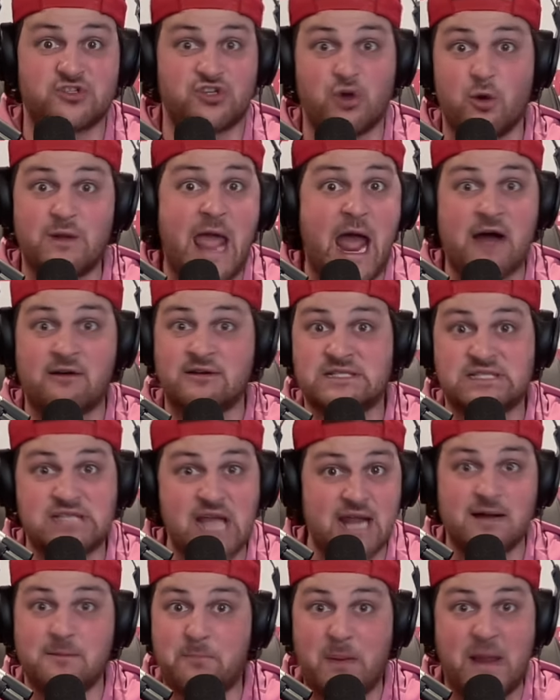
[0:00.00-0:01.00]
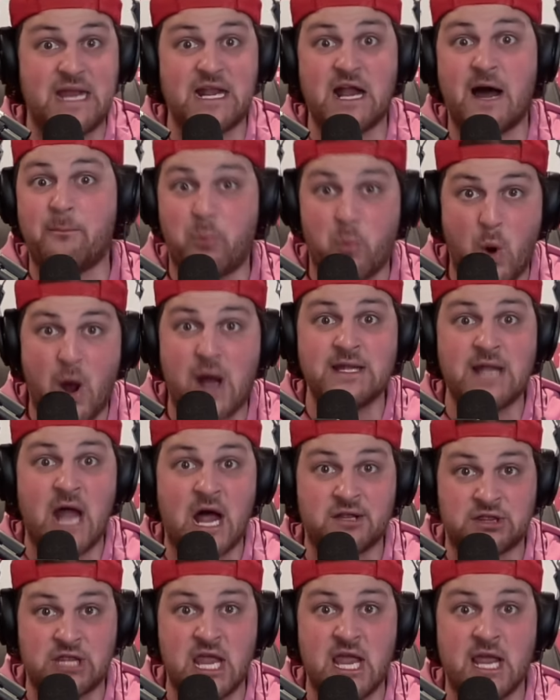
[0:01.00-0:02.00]
So now instead of being up
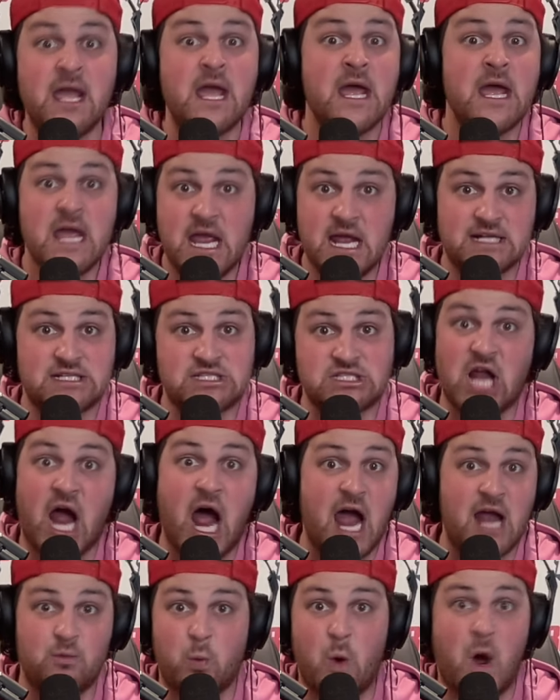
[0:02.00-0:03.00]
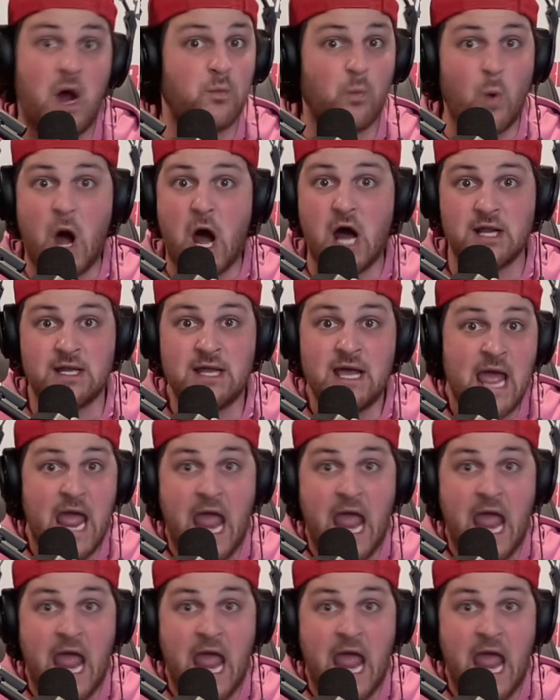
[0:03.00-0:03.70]
1-0, it's tied 1-1.